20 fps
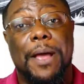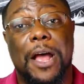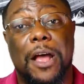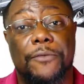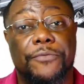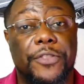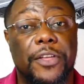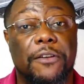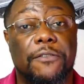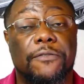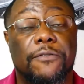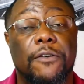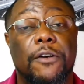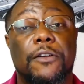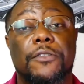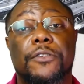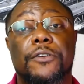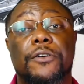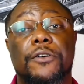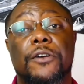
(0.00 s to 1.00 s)
out there
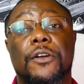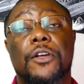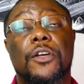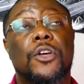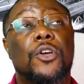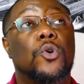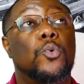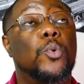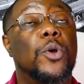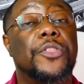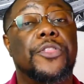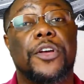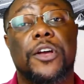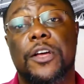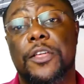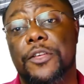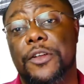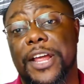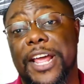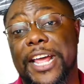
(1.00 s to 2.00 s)
further with
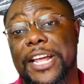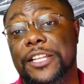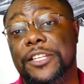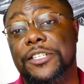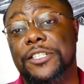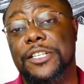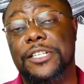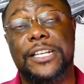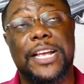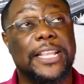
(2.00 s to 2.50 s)
other agencies.